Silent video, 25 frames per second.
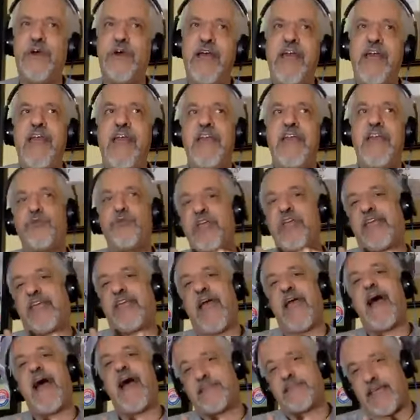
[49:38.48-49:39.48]
So
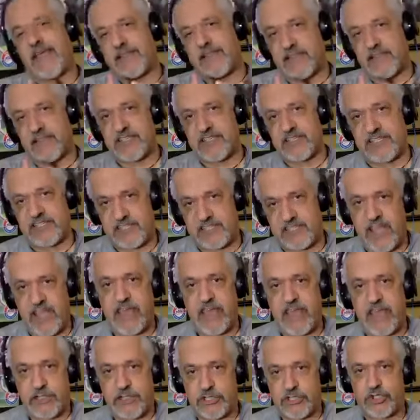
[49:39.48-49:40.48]
if we can't get the
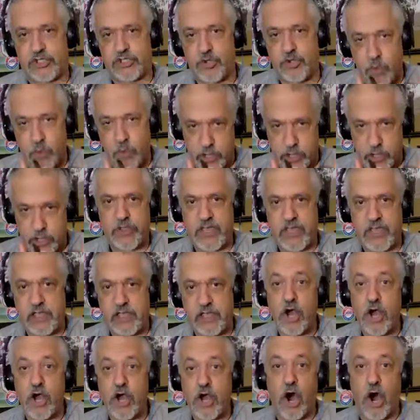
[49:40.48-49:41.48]
states to
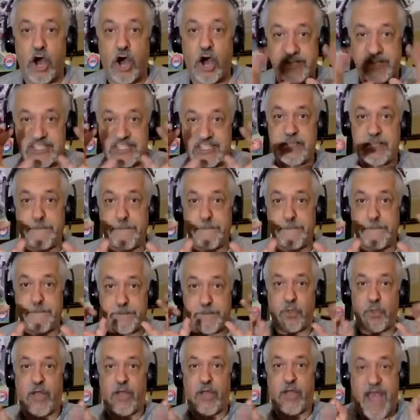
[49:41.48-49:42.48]
agree on
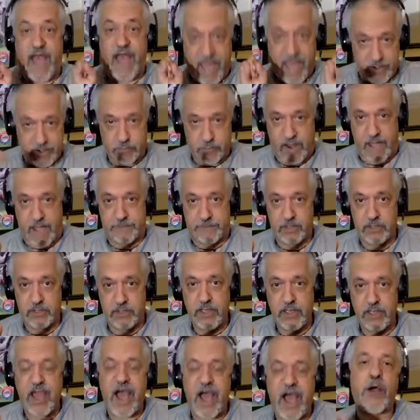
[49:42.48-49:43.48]
simple hand
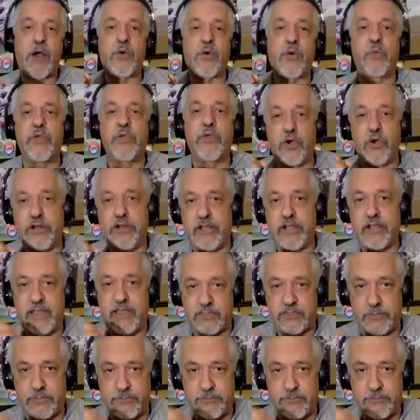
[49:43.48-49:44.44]
wrapping, how are we going to